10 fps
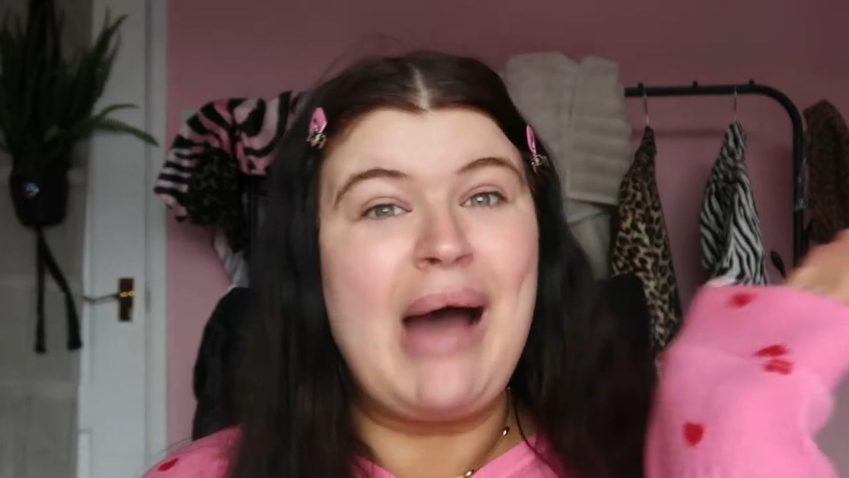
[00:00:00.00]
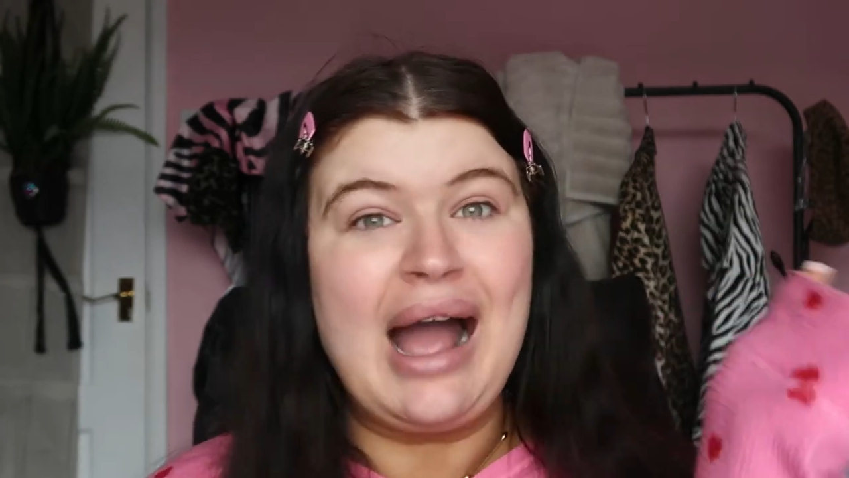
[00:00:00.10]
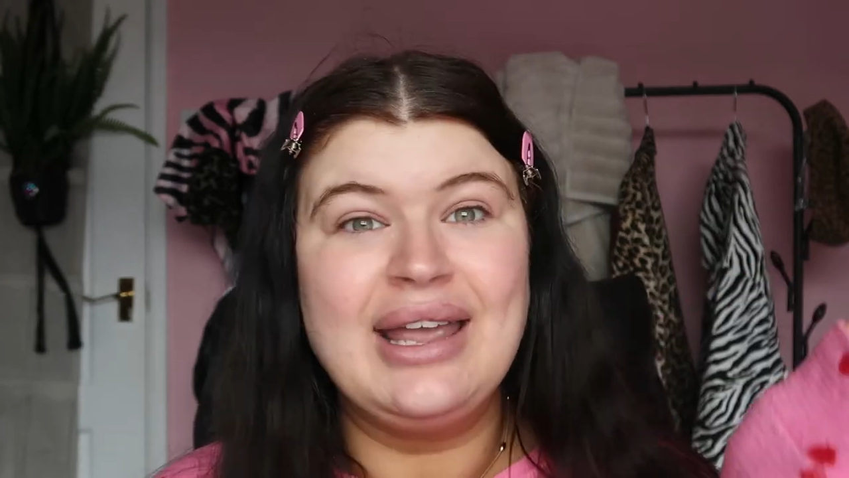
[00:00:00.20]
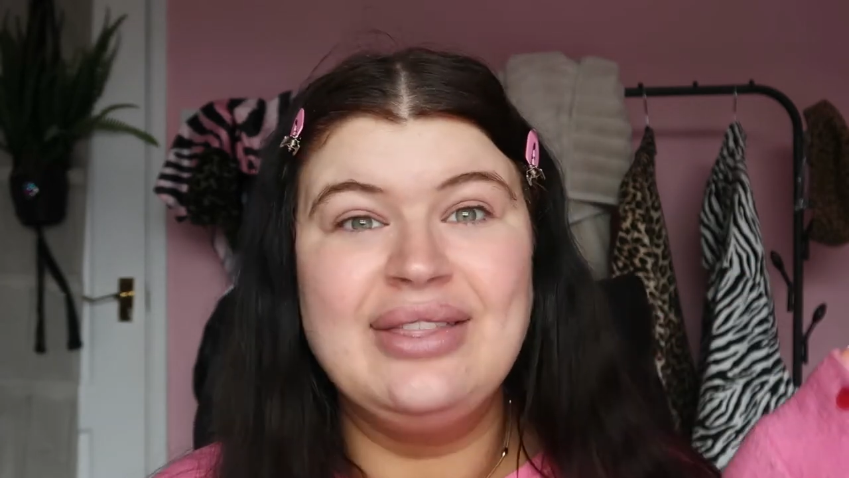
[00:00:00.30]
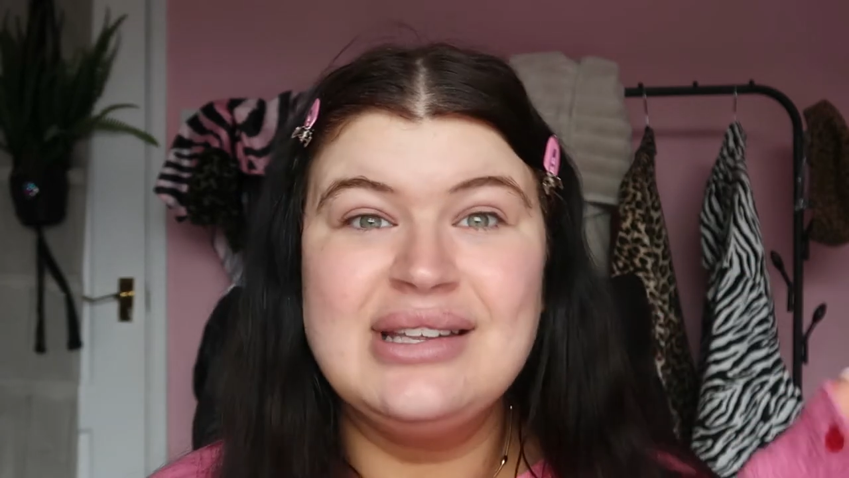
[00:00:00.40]

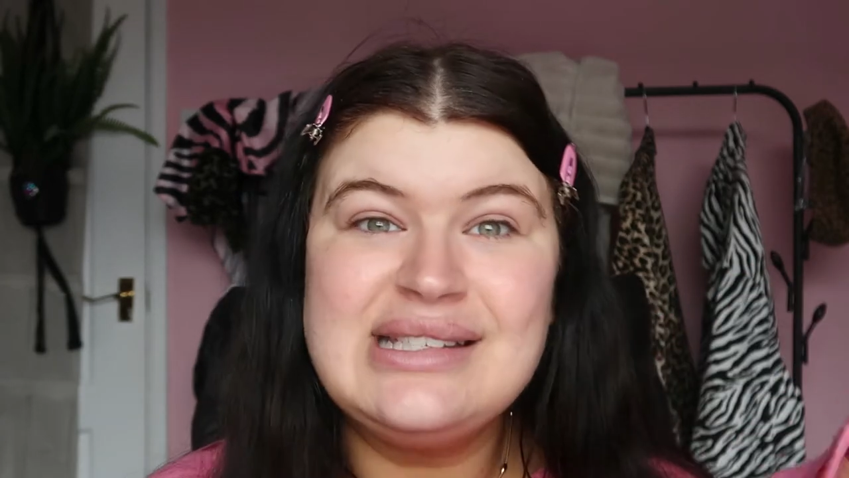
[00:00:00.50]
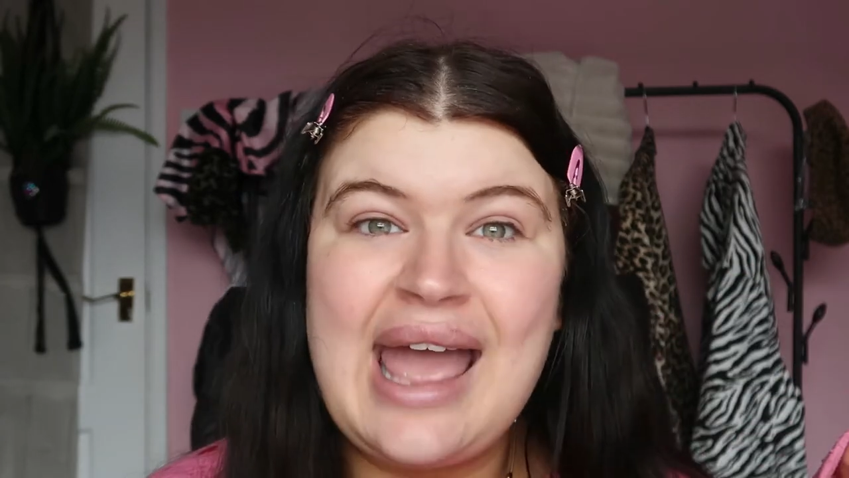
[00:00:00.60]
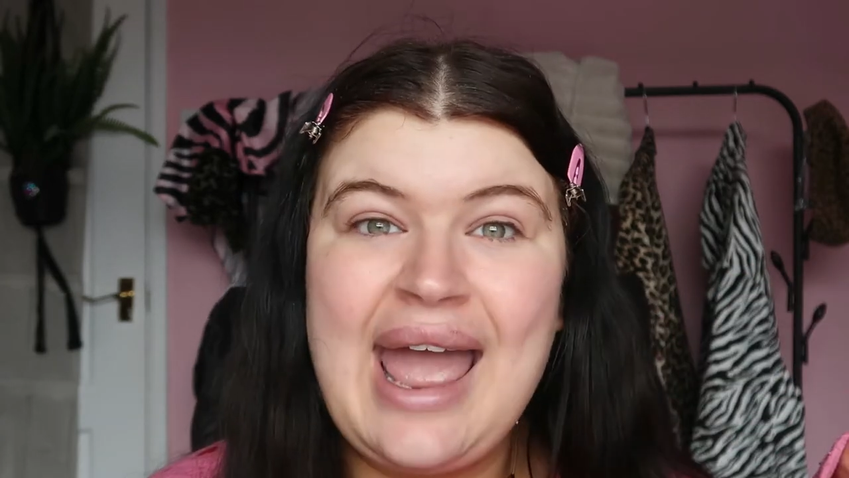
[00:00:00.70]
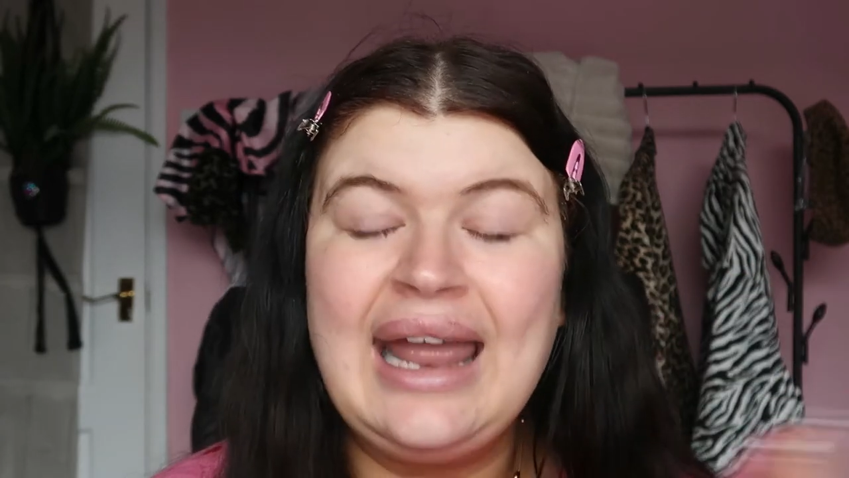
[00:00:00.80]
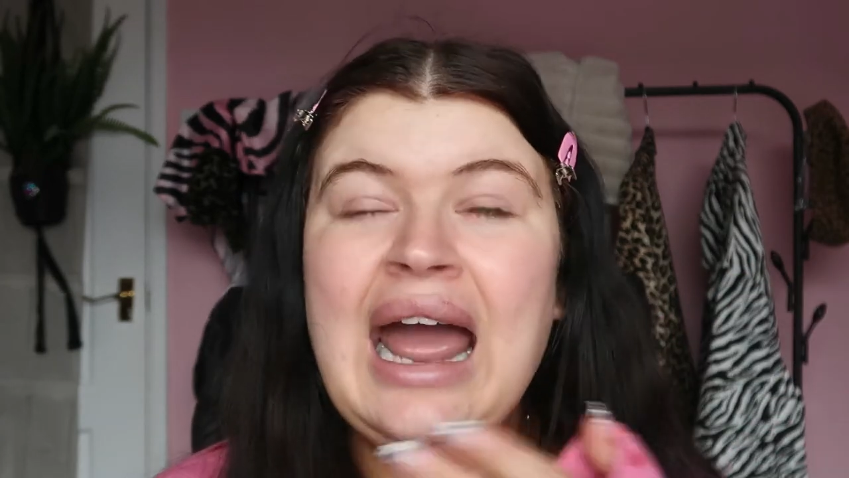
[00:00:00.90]
back in the
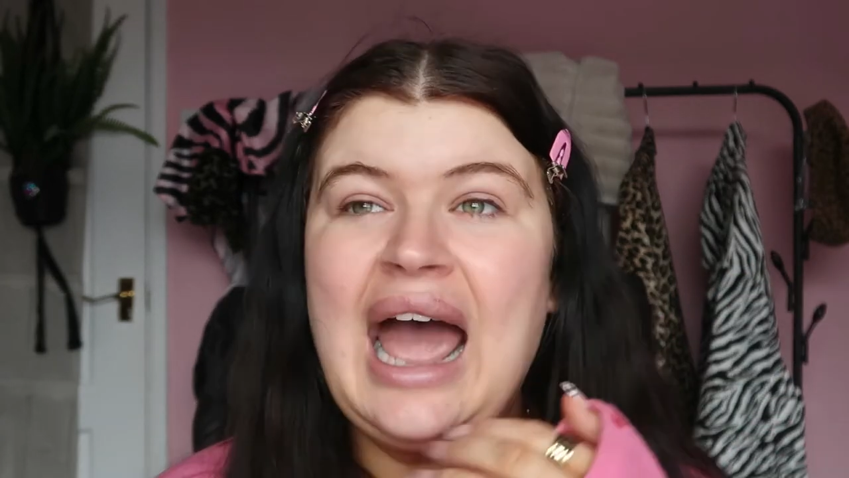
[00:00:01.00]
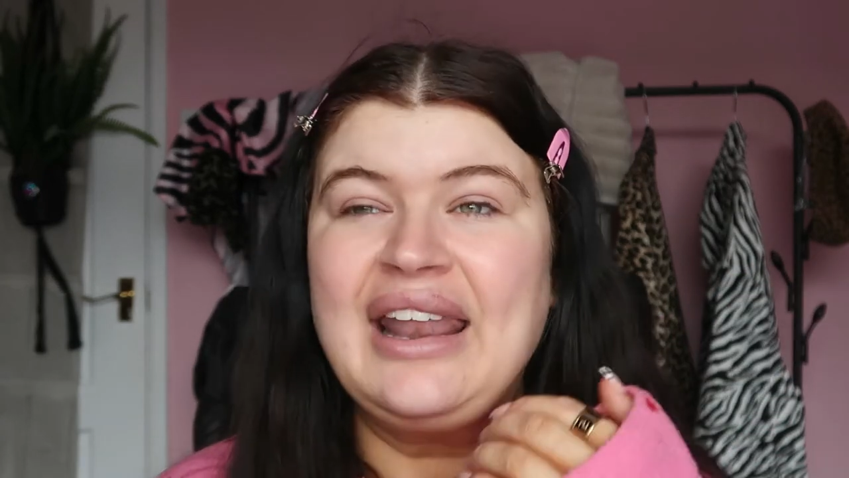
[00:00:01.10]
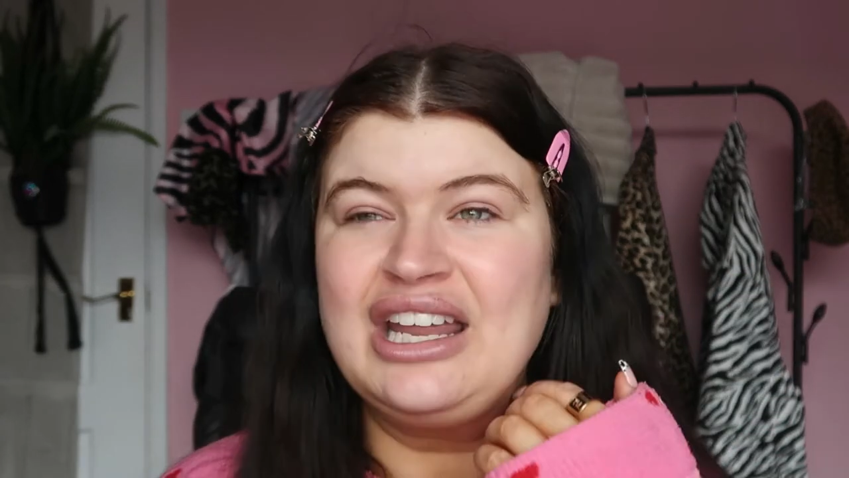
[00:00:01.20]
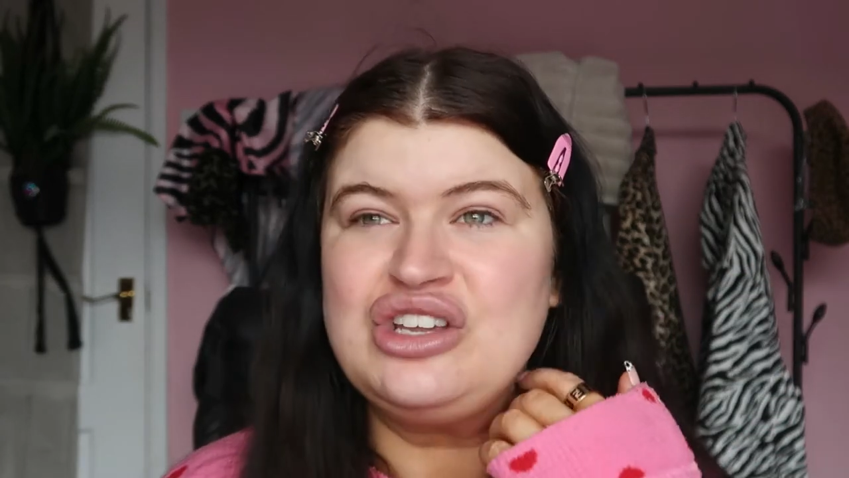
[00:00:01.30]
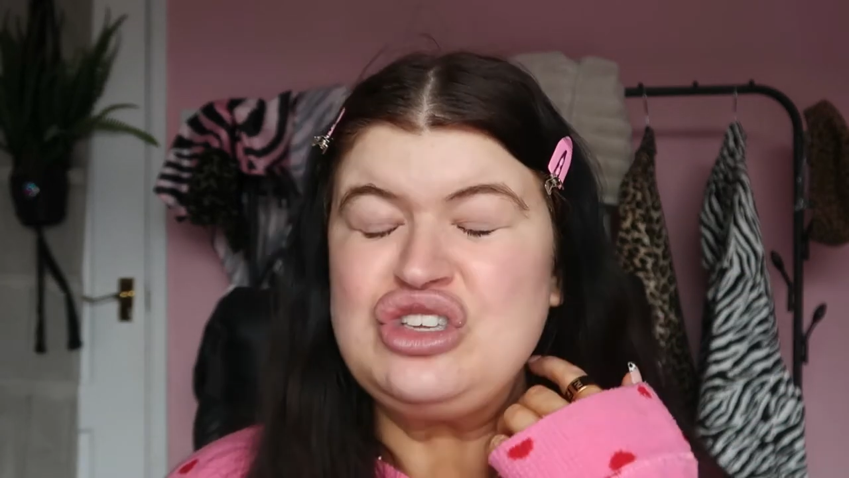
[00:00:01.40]
day,
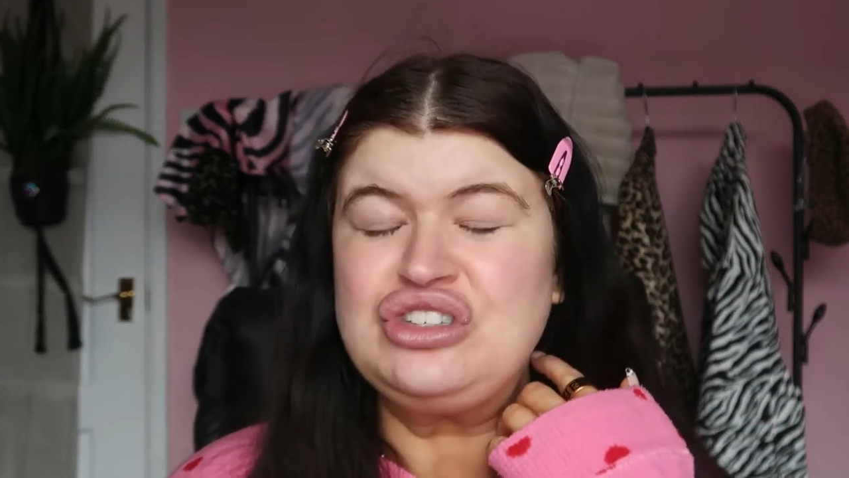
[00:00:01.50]
and I